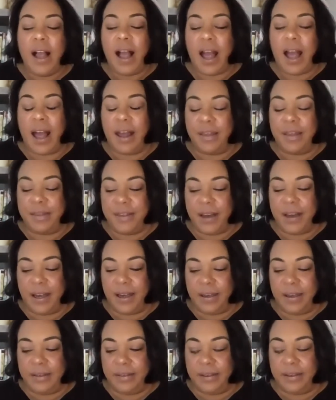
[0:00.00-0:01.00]
And
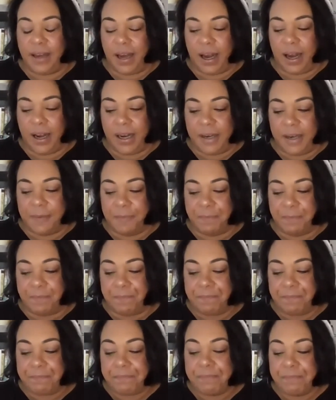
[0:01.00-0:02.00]
then
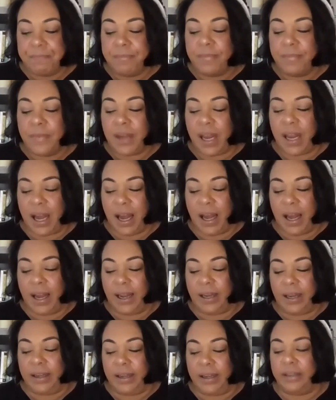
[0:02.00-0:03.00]

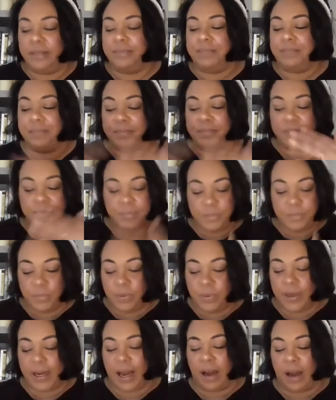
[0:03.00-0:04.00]
I
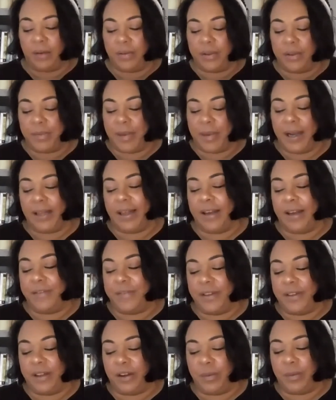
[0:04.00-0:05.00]
went on with my life
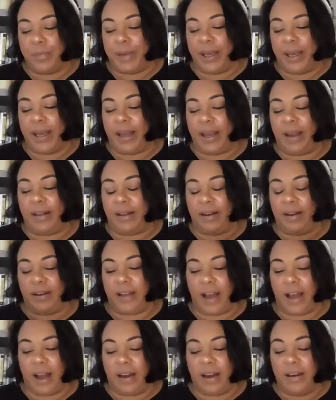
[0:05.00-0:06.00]
a little bit, and then
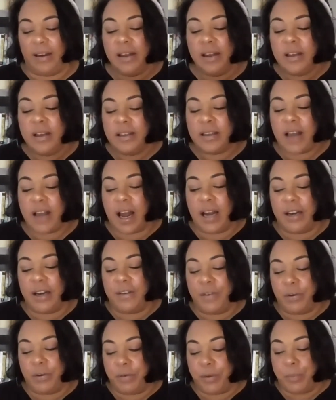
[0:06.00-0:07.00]
got kind
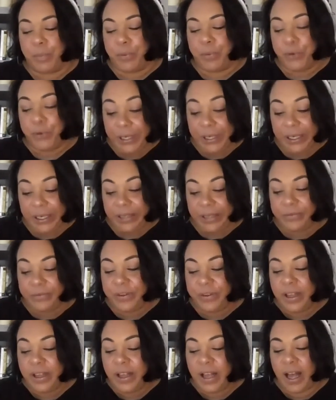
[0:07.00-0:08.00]
of a reprieve
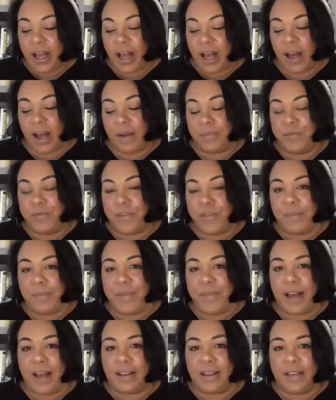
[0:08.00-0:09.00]
from
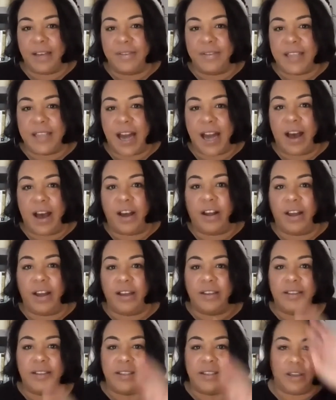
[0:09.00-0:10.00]
that lifestyle
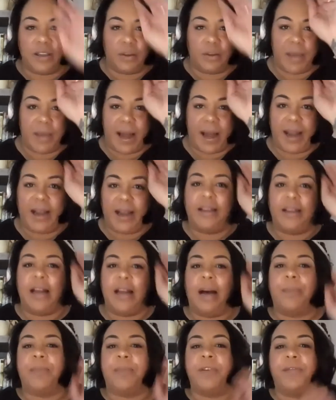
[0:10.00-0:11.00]
until my
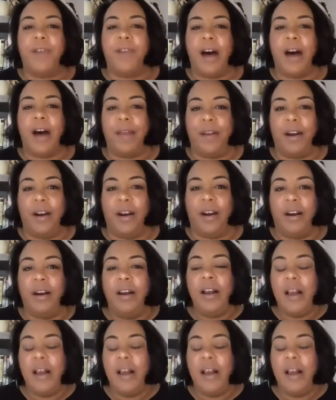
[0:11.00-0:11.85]
adoptive father